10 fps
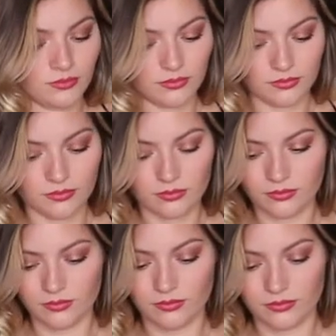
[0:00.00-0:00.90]

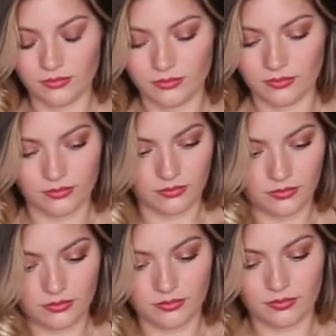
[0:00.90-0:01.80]

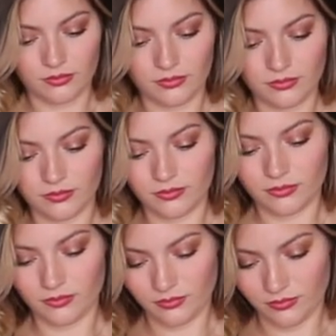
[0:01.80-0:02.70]

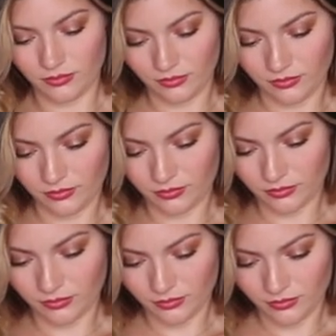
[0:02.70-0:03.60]

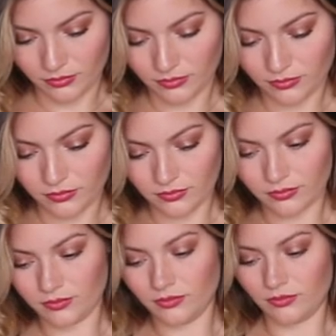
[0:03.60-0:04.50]

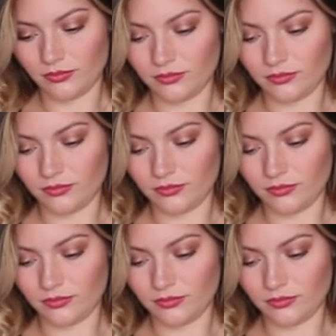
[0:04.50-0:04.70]
(silence)